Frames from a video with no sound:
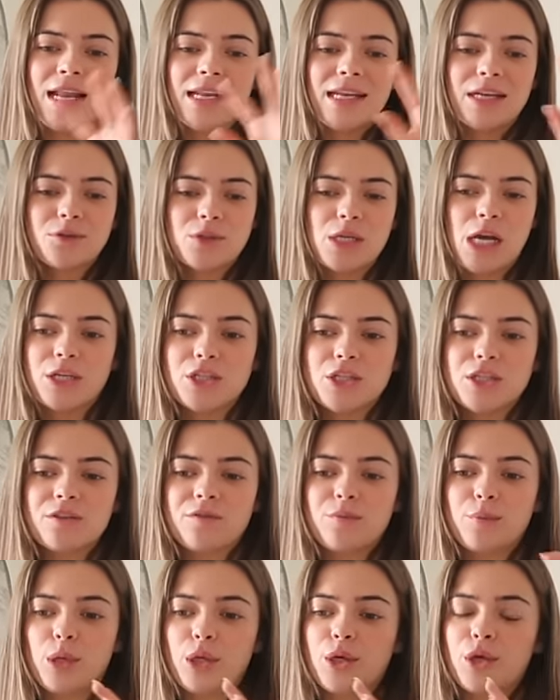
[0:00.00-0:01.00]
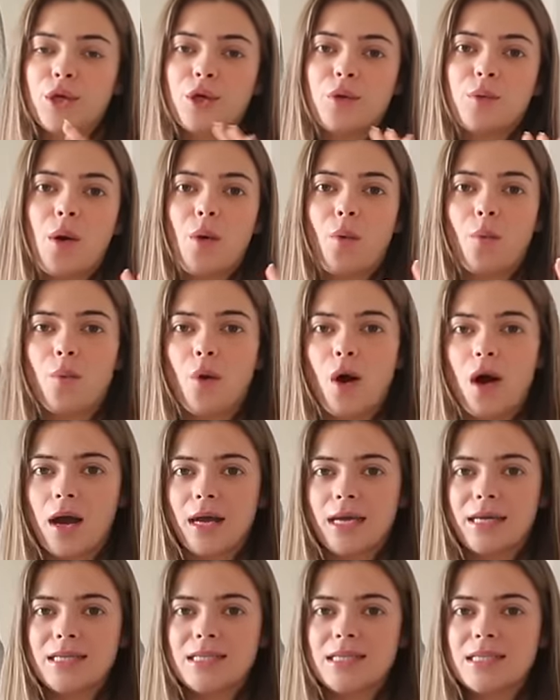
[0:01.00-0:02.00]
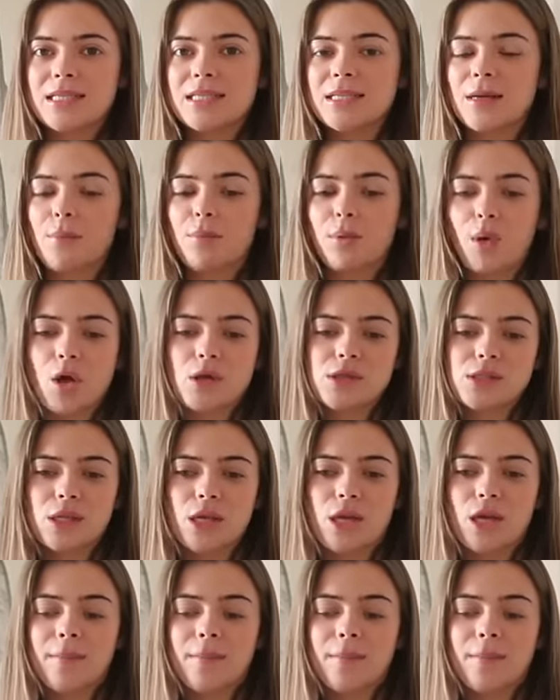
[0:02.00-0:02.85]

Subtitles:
little touches of blue, white, blossom.